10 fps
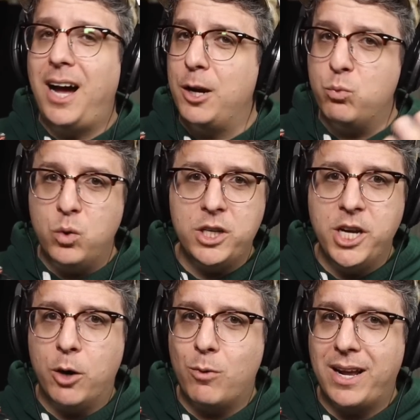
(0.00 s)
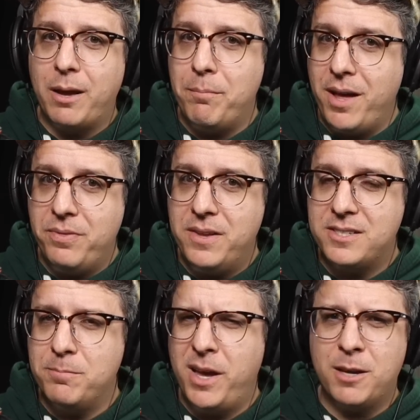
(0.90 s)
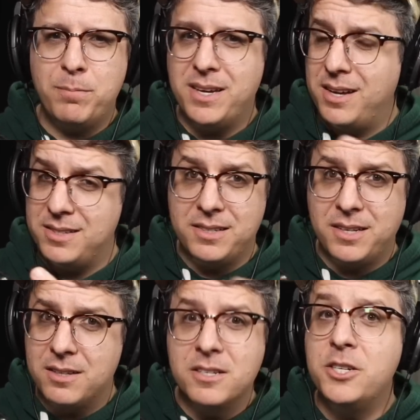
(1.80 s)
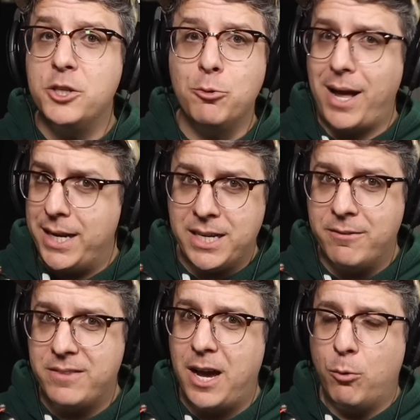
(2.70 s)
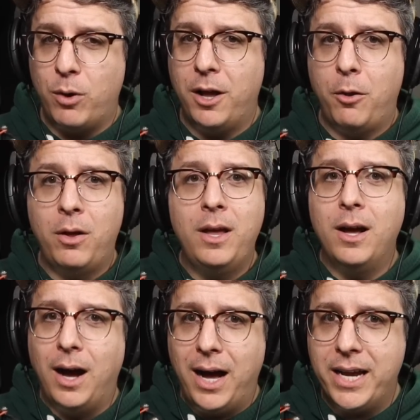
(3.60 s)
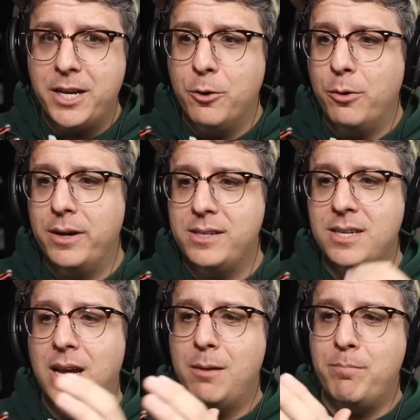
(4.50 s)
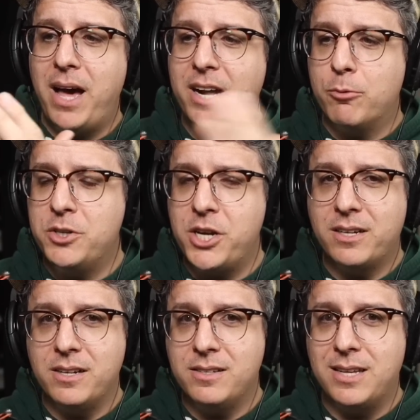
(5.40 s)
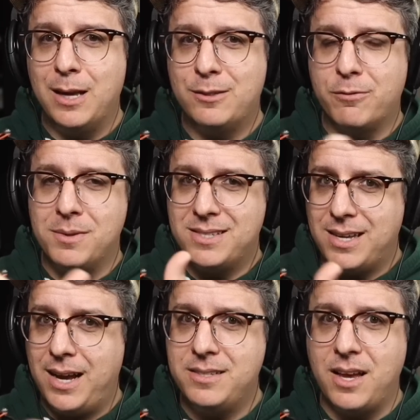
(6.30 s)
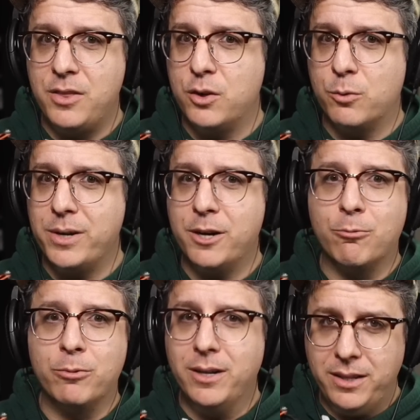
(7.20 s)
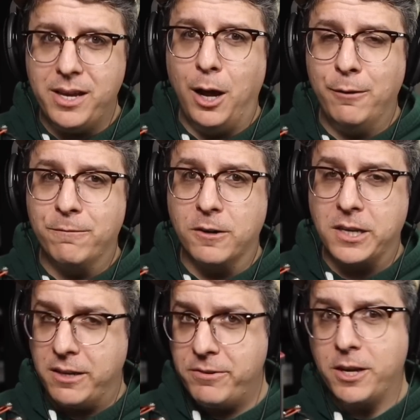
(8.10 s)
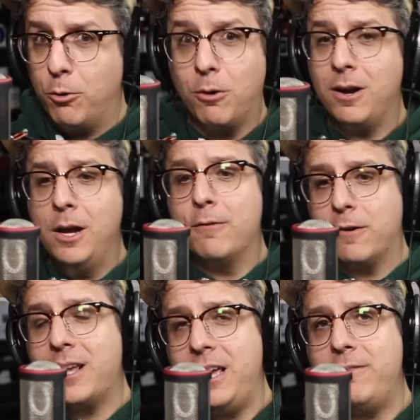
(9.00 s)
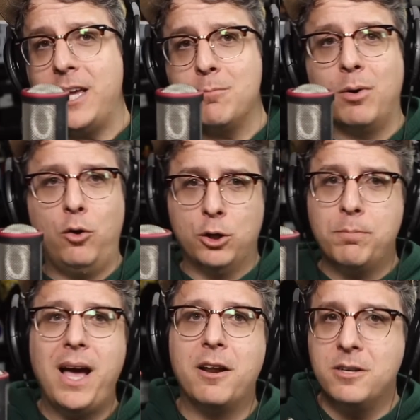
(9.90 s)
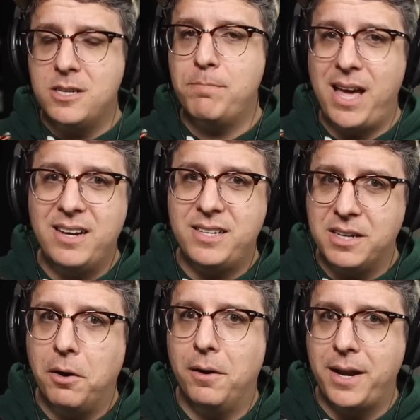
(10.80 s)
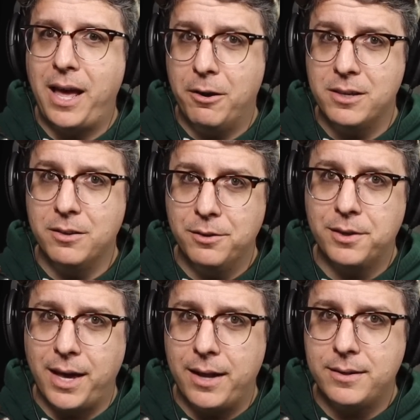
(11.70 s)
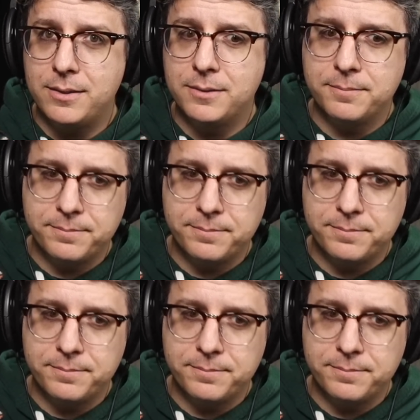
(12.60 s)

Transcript: I would not recommend this mic because it doesn't do any of that well. High noise, bad at rejecting sounds from the sides and the rear, really unforgiving or forgiving polar pattern depending on how you look at it.